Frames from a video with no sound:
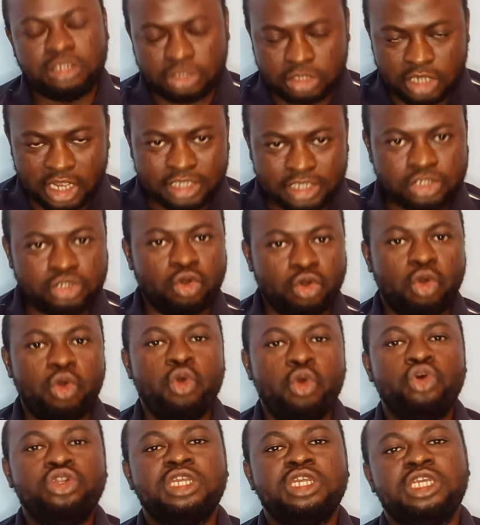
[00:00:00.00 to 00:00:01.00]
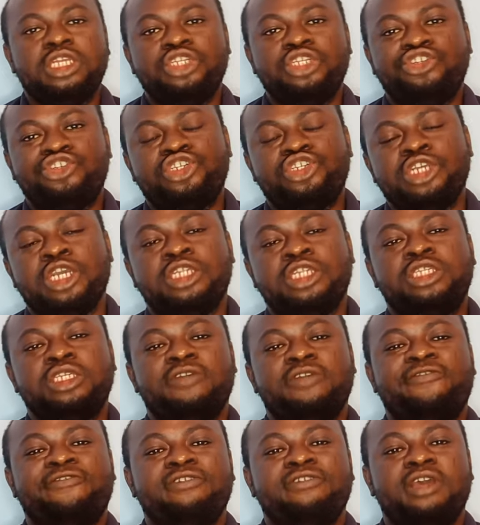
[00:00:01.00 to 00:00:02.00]
Start your own
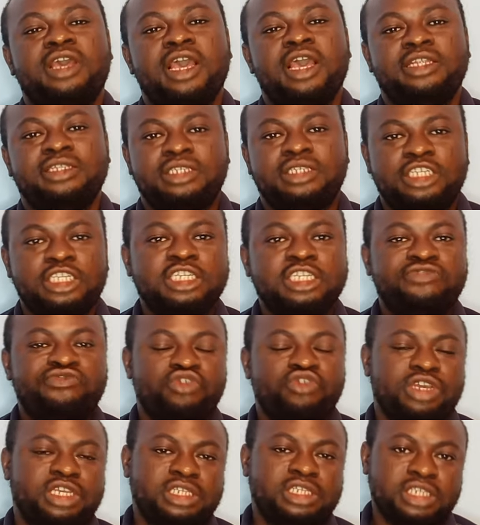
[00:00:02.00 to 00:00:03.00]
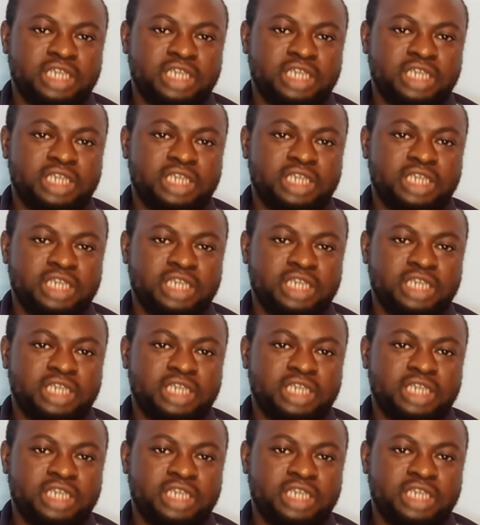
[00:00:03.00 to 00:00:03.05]
initiative and seek for